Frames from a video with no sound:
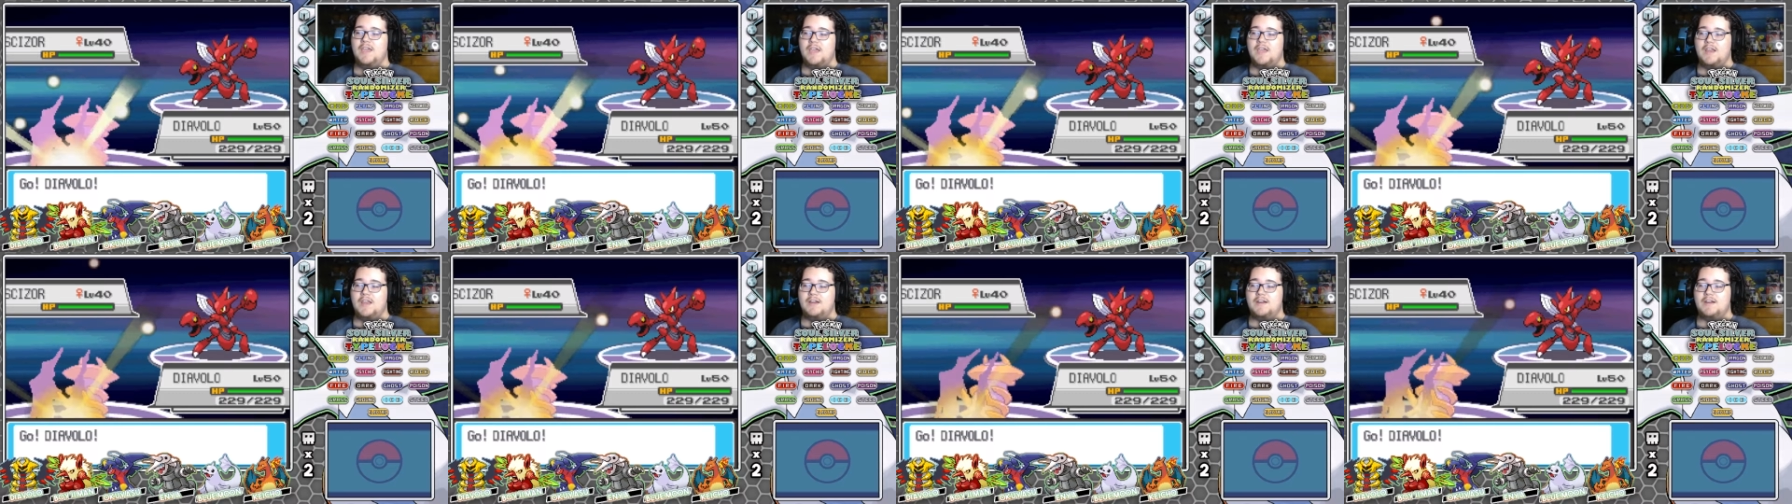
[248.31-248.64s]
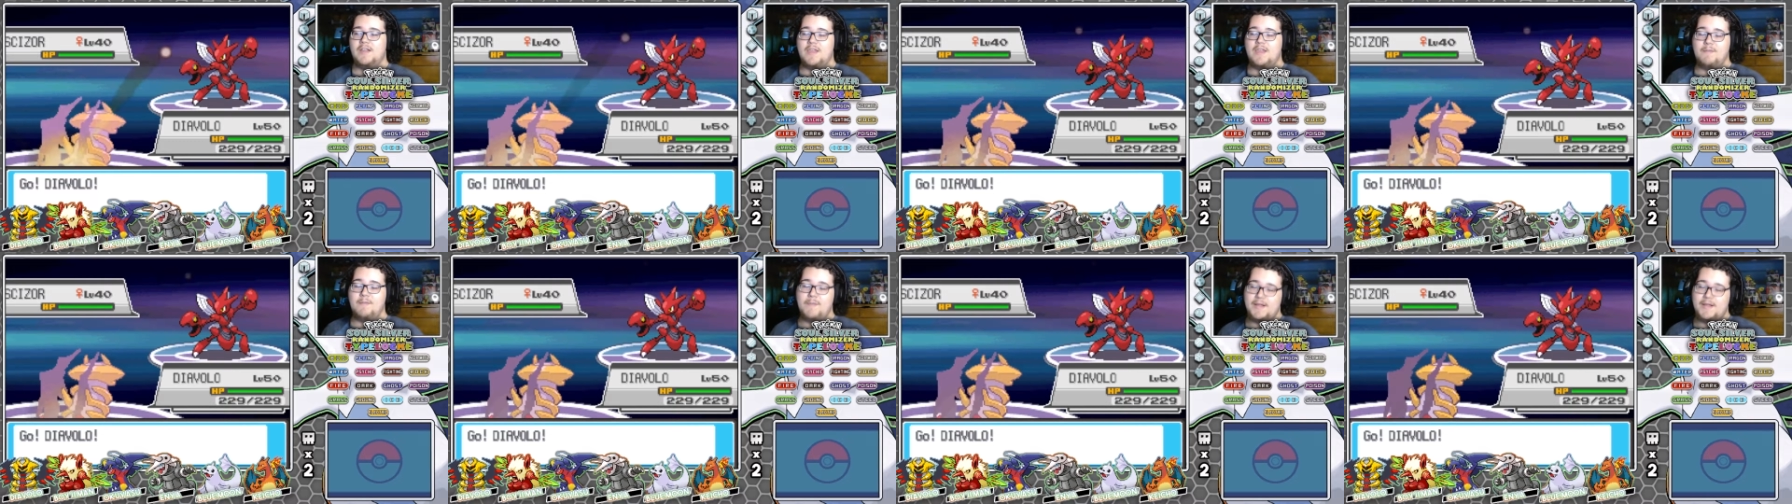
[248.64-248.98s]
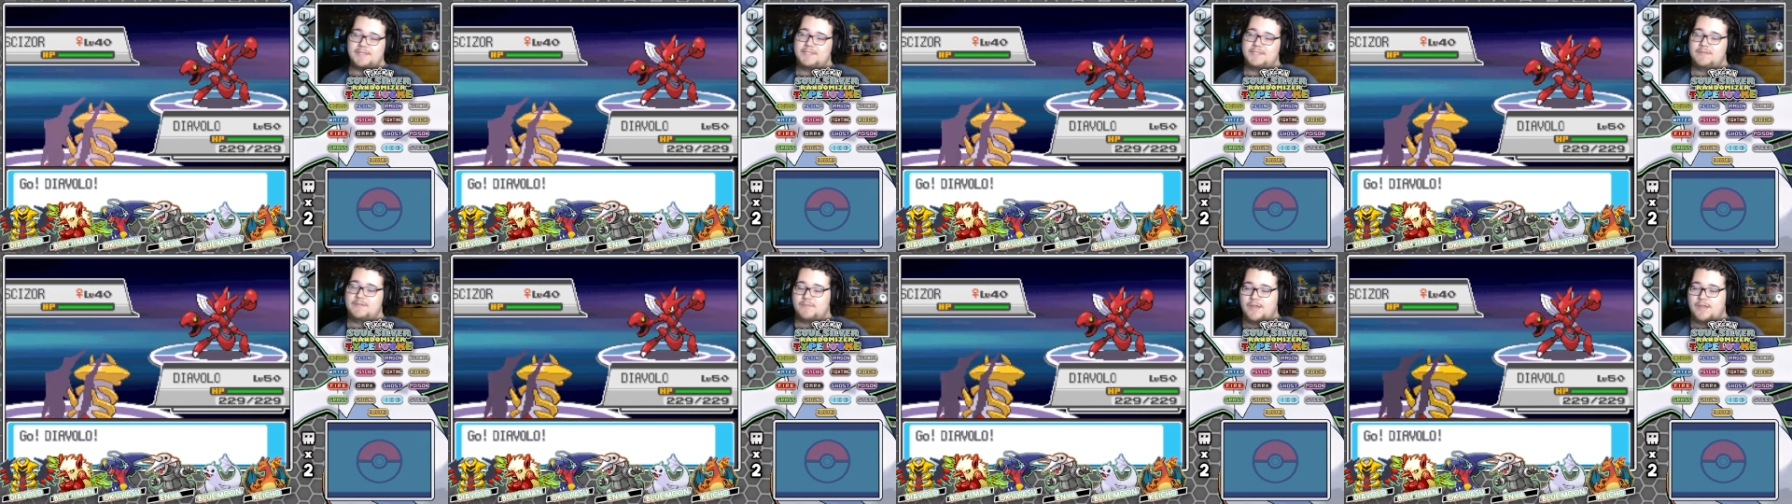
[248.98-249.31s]
Now that might
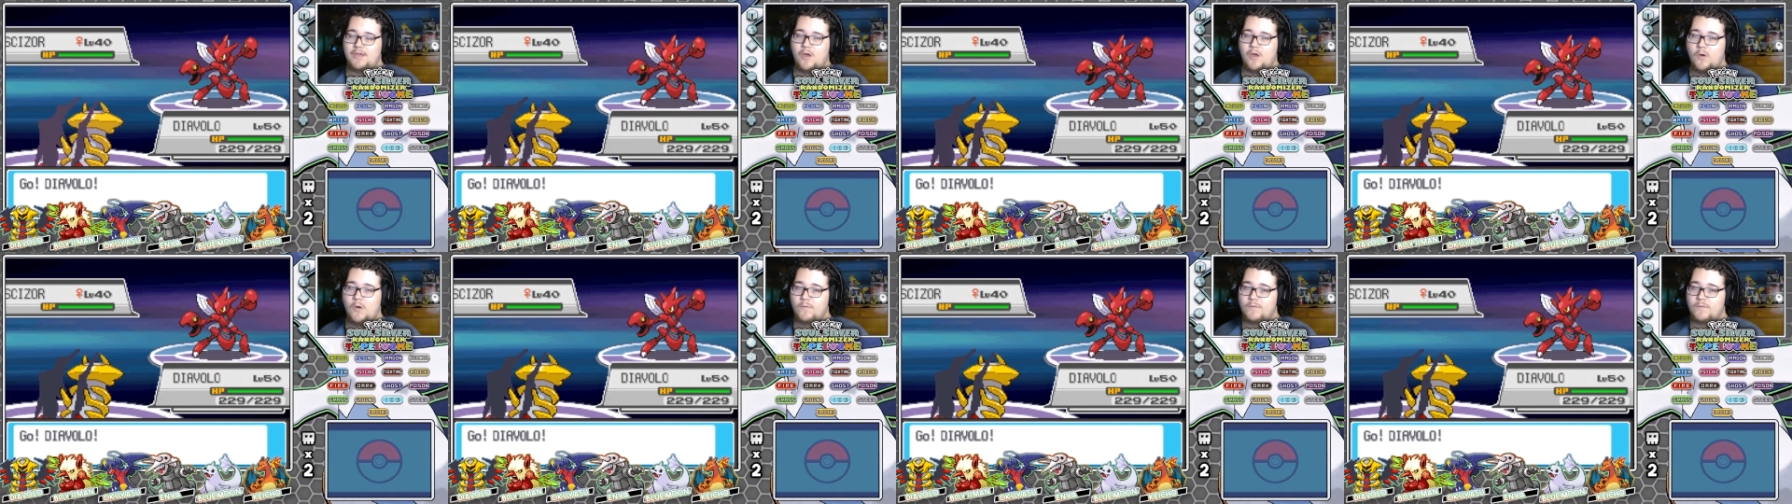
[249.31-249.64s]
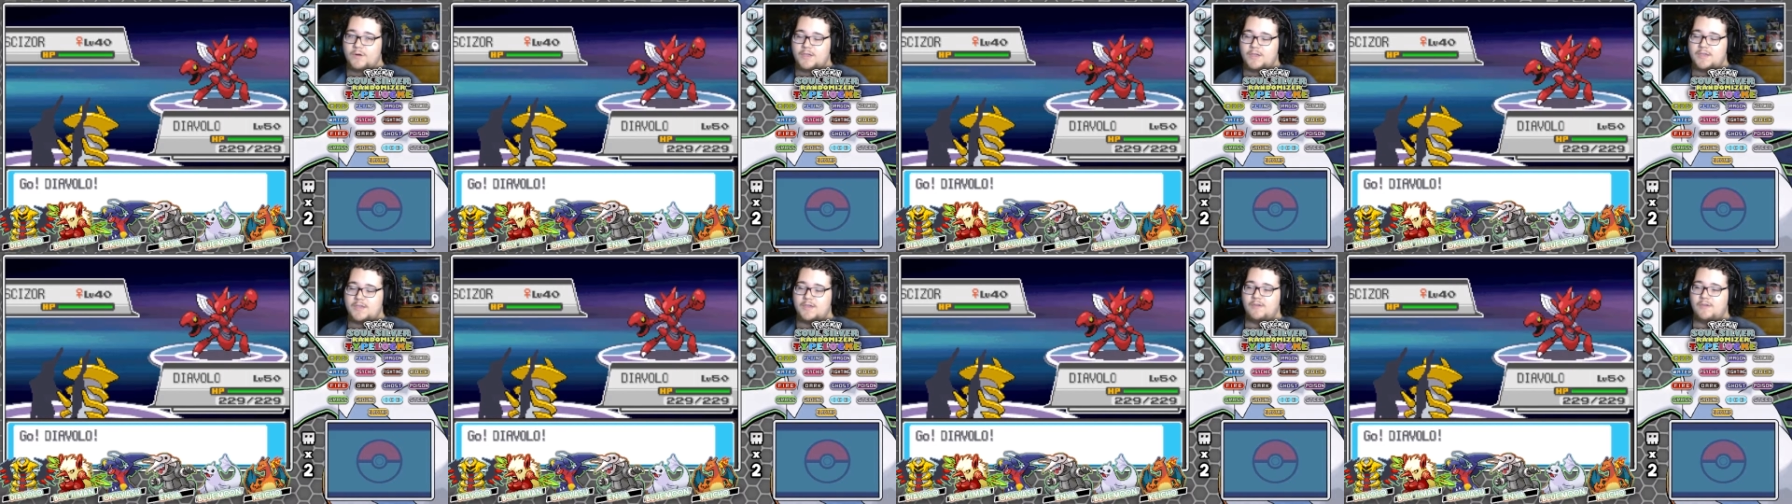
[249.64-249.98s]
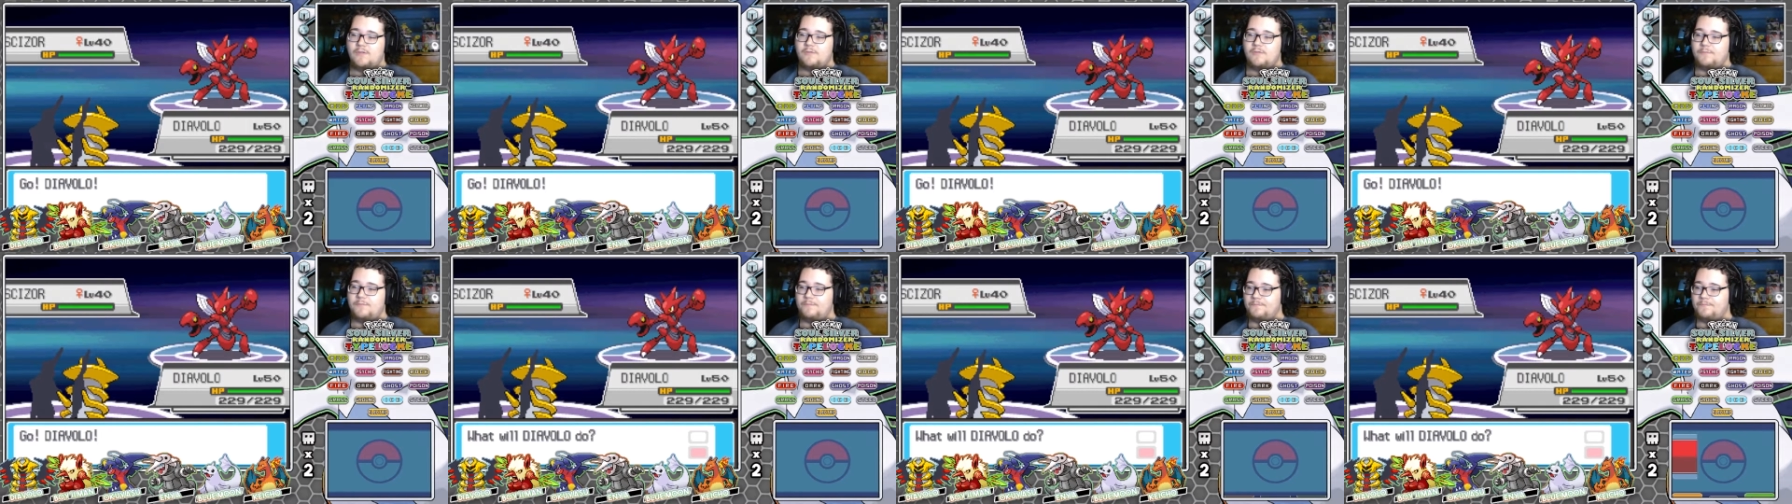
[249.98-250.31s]
seem like overkill
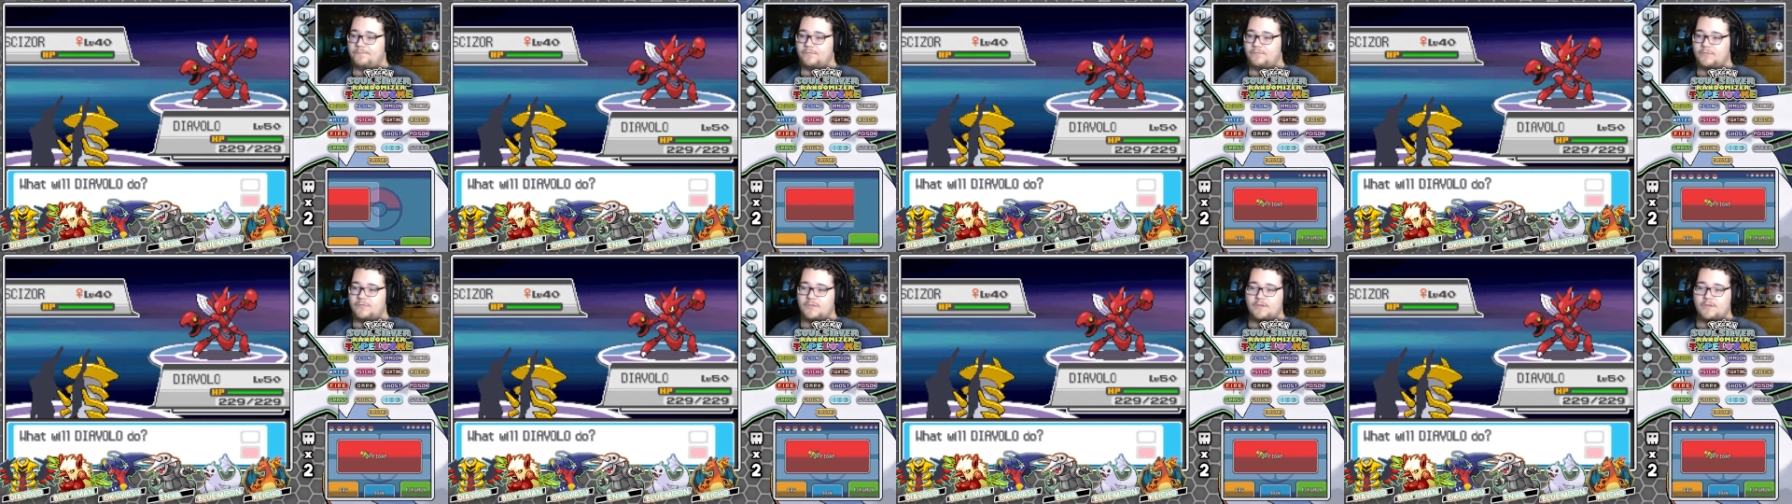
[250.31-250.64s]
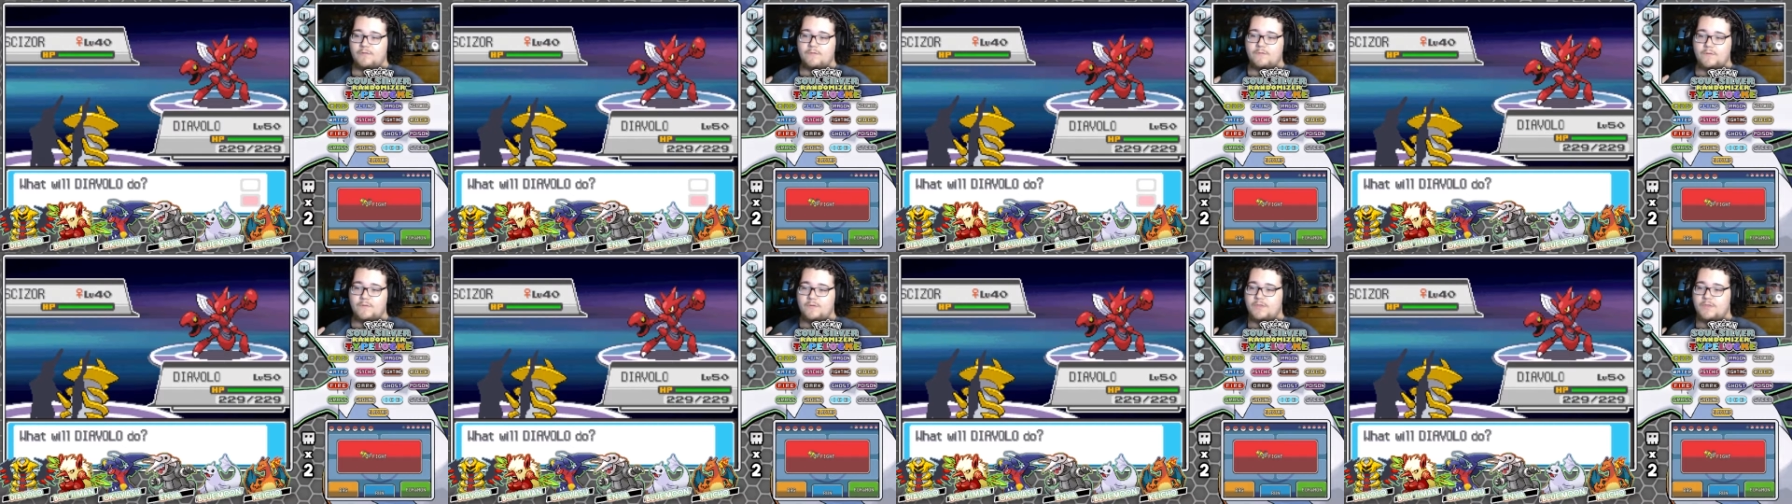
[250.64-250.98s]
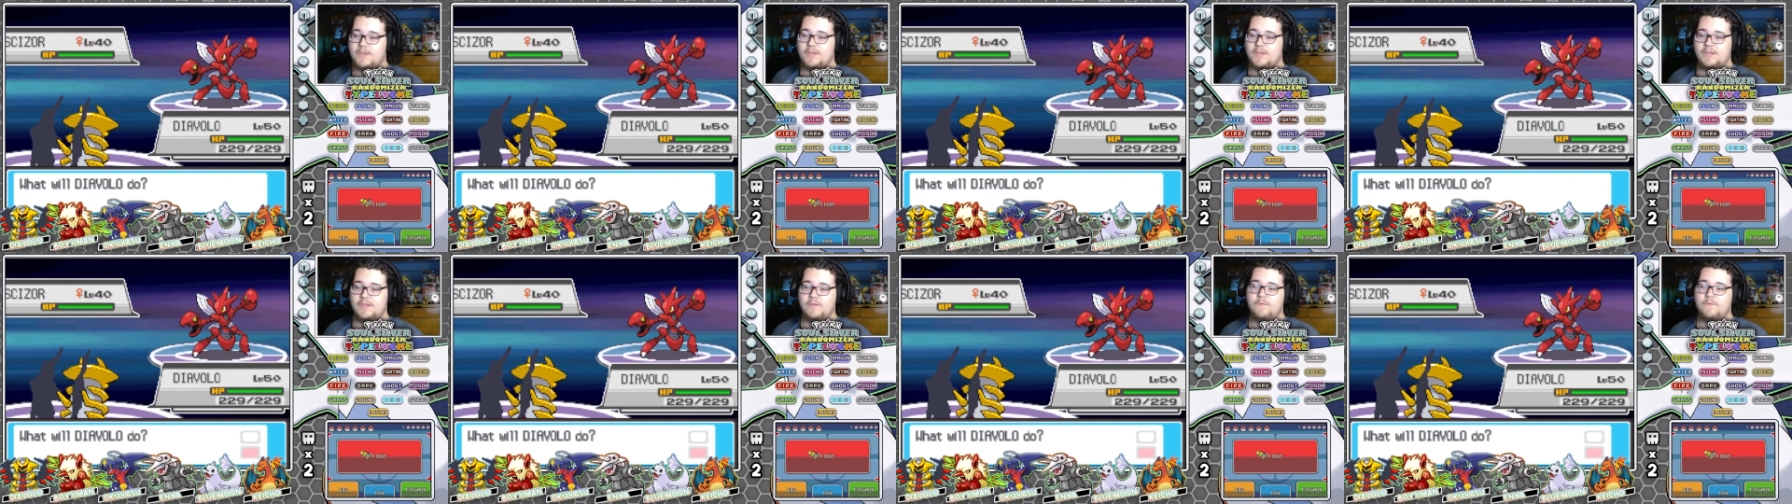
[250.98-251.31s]
for the
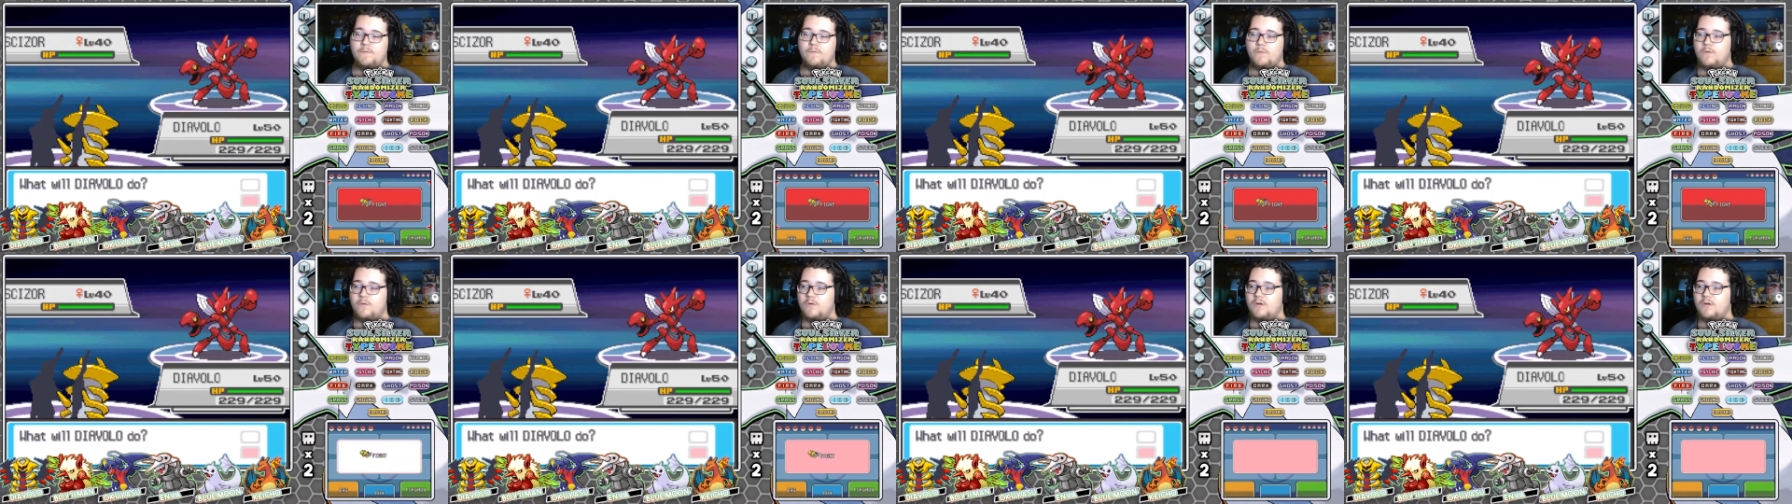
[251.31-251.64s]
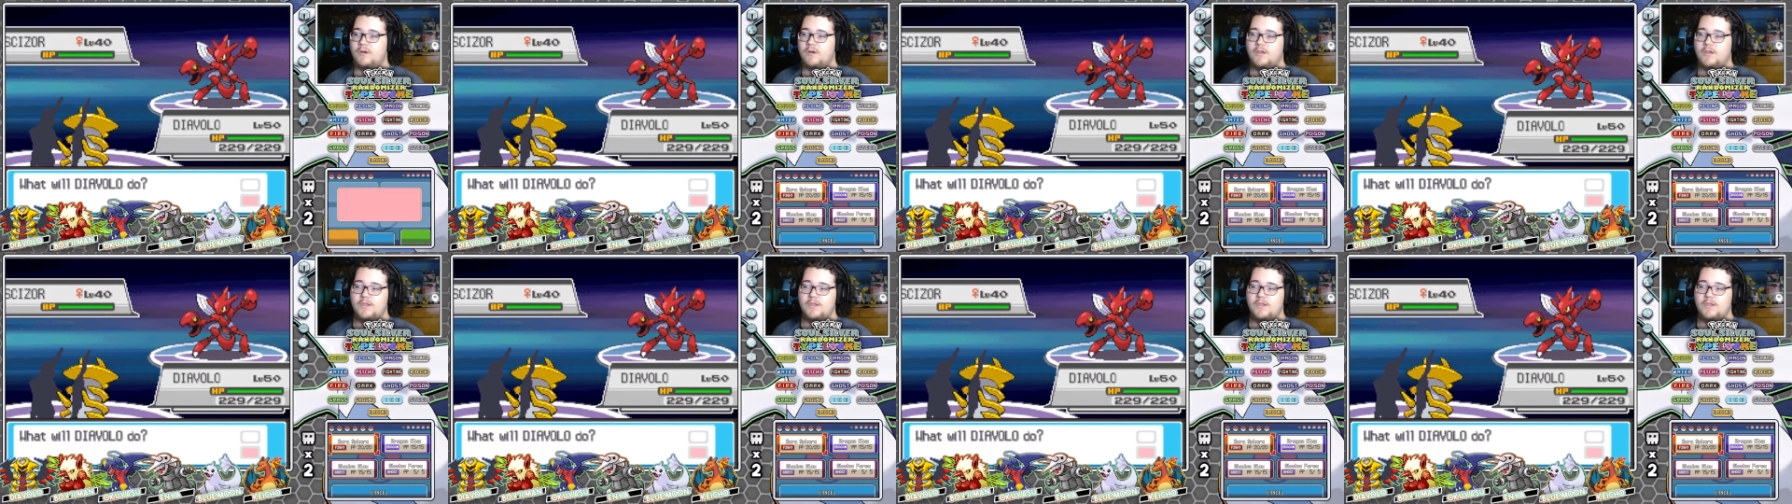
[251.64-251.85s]
Elite Four.